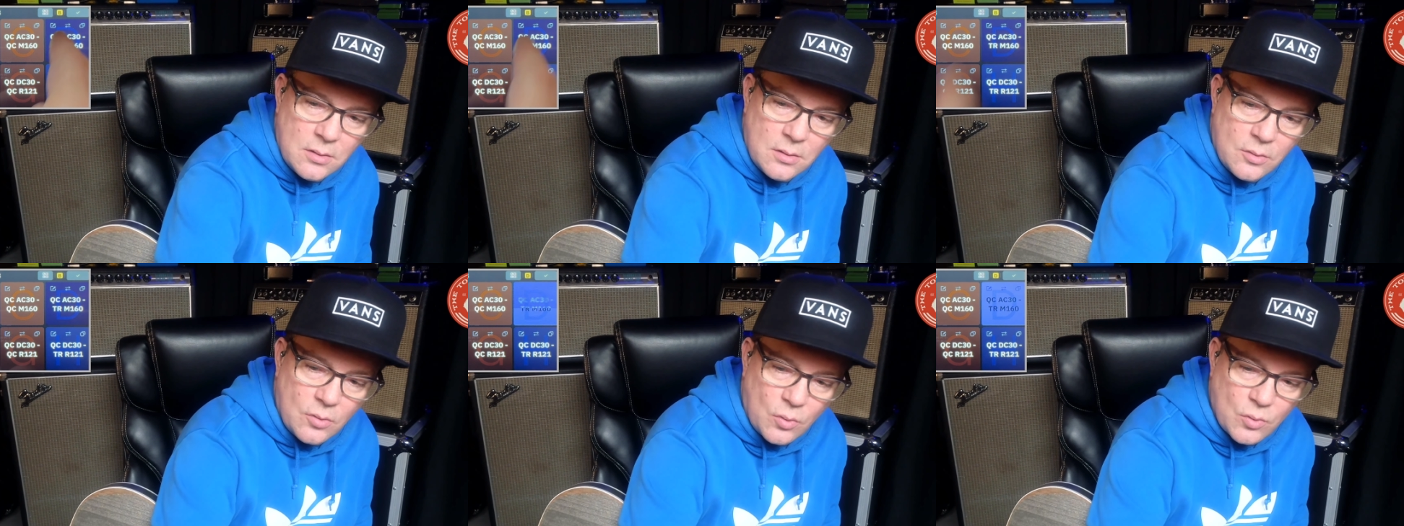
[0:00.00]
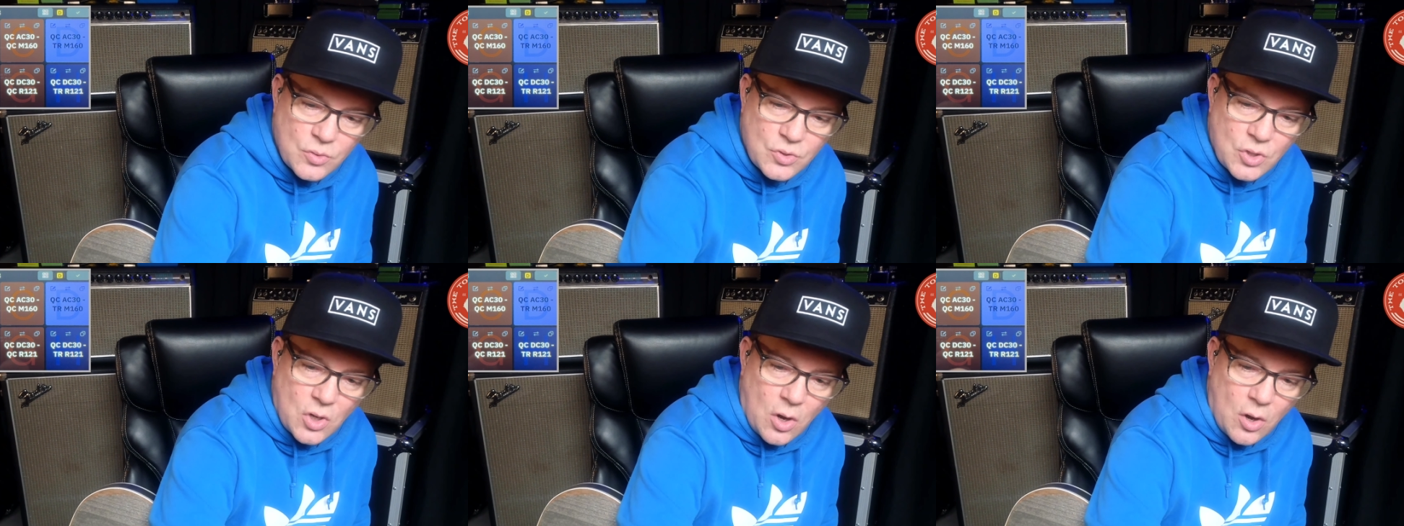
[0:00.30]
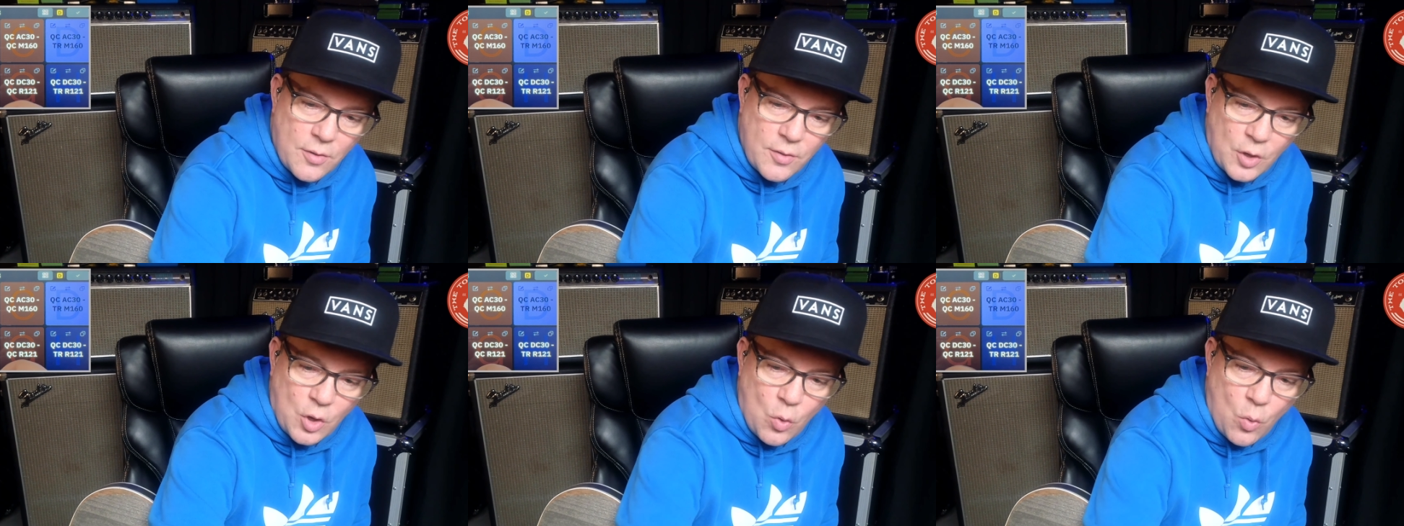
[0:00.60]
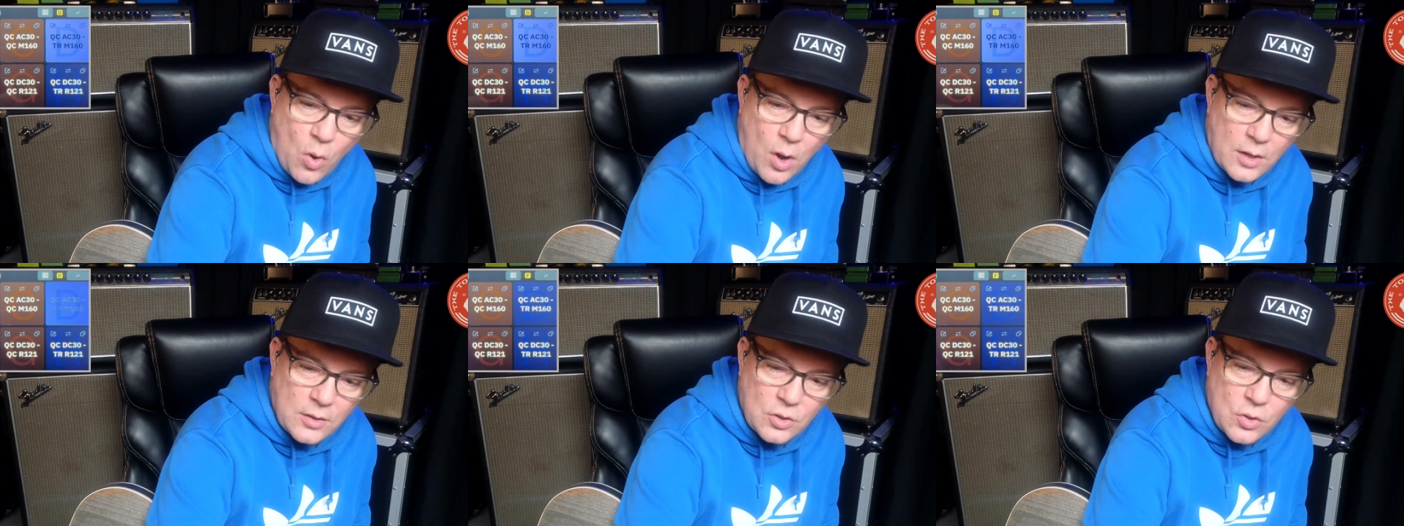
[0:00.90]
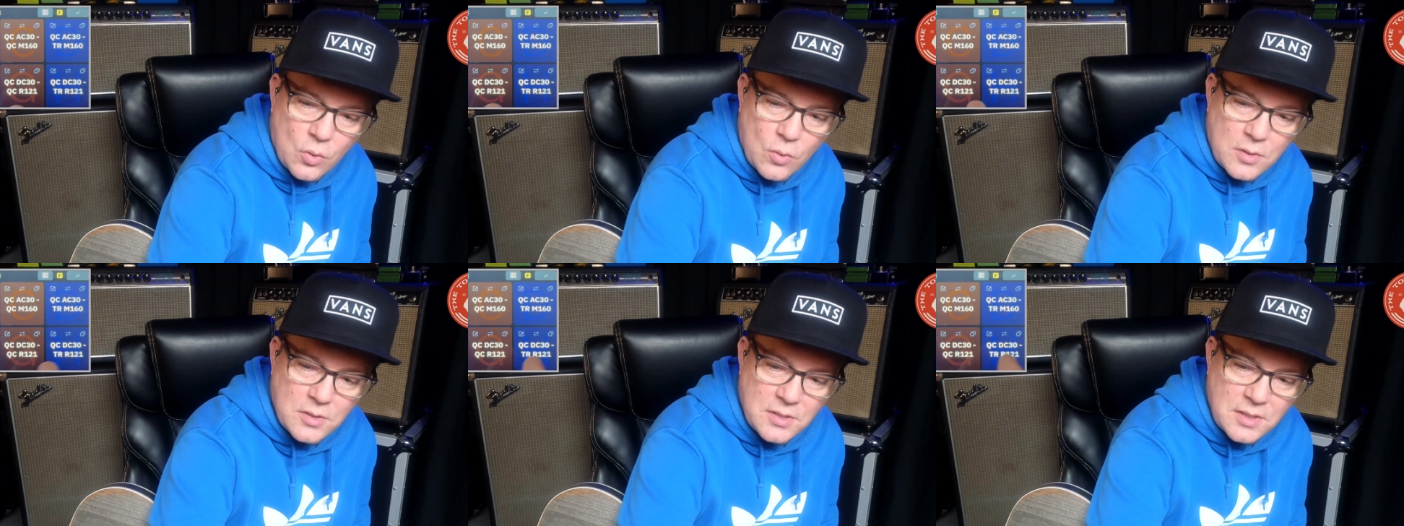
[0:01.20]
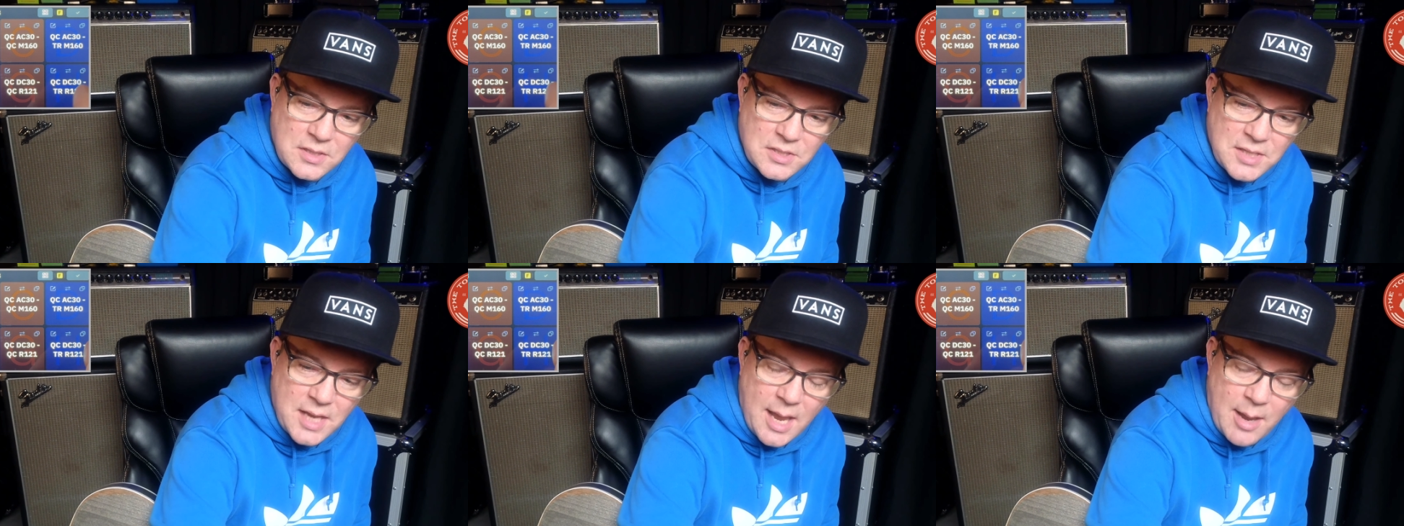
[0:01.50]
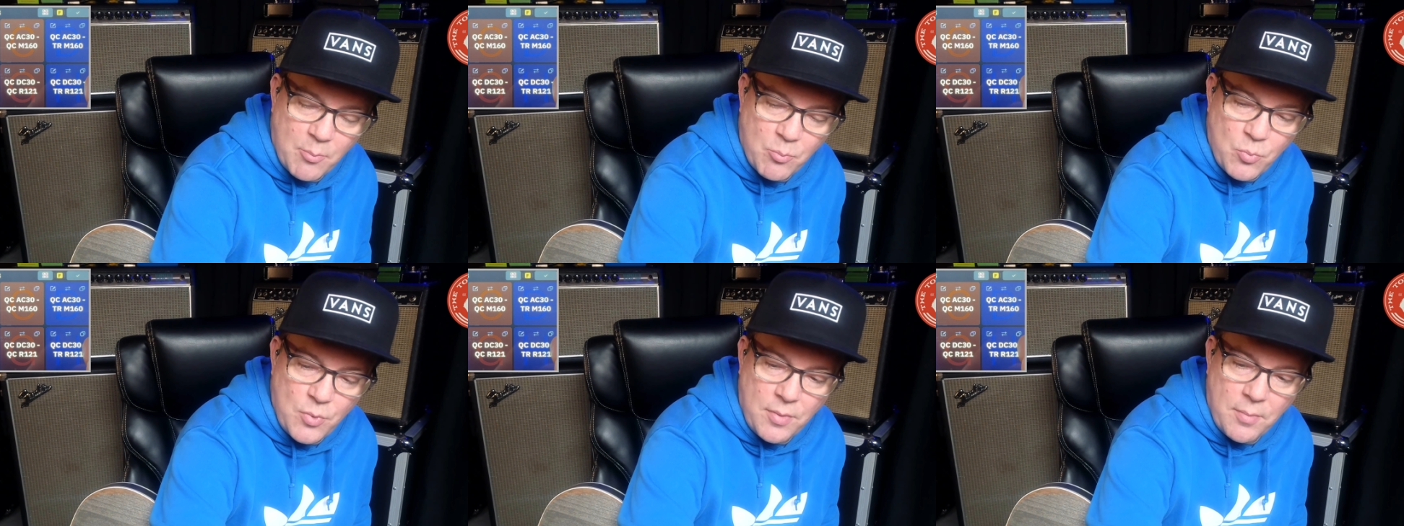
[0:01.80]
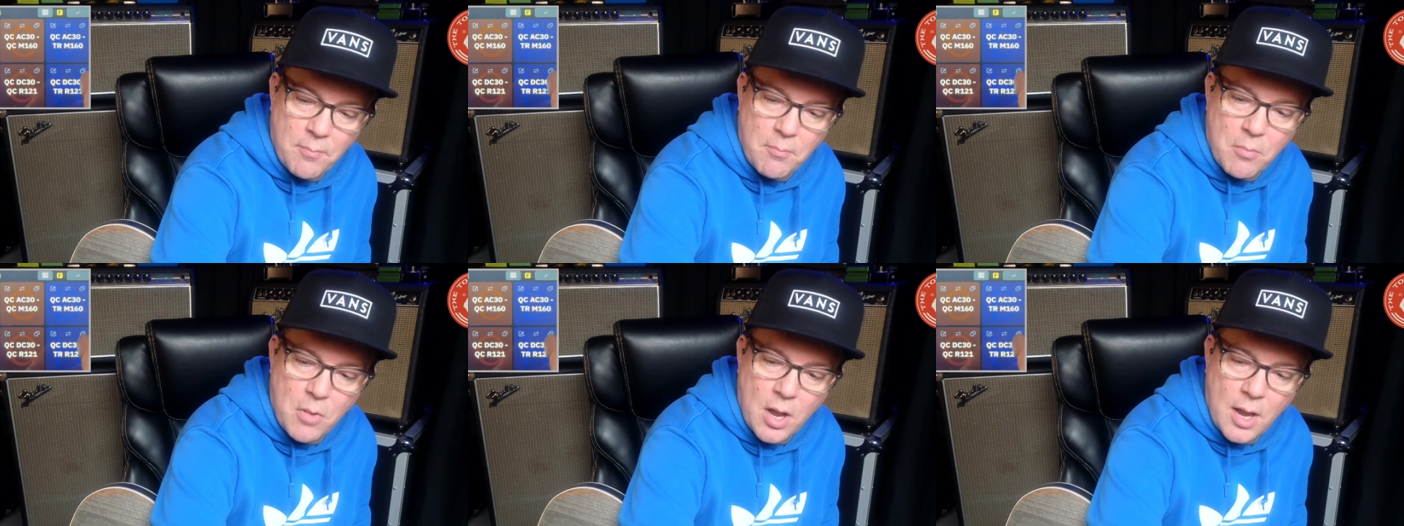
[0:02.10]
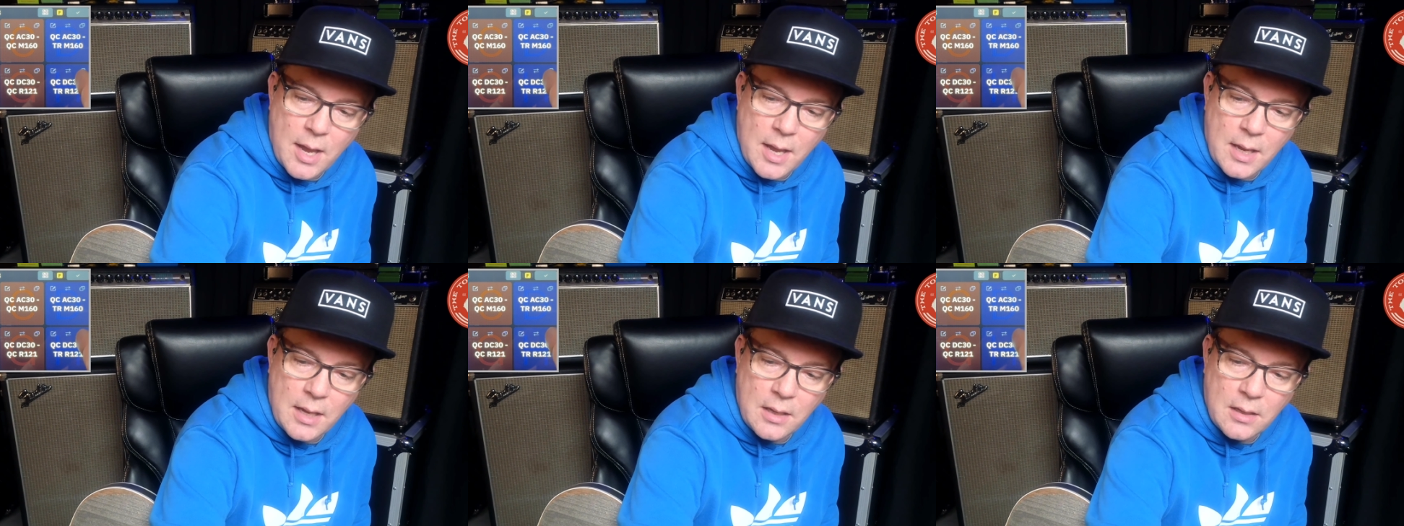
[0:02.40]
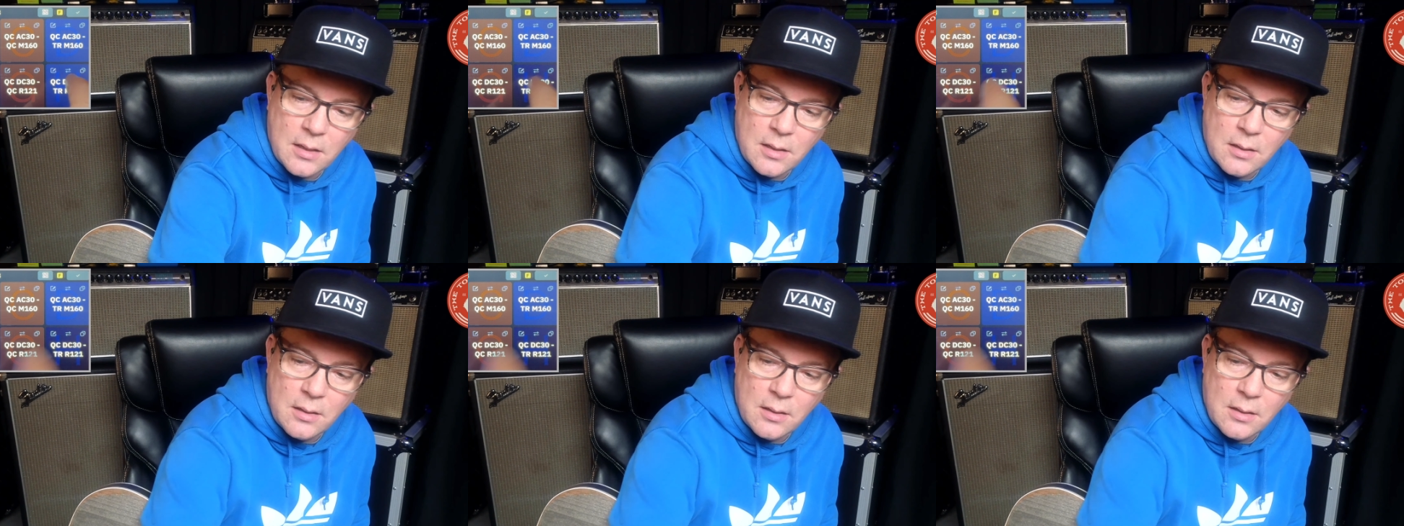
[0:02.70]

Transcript: those are the quad cortex amp with my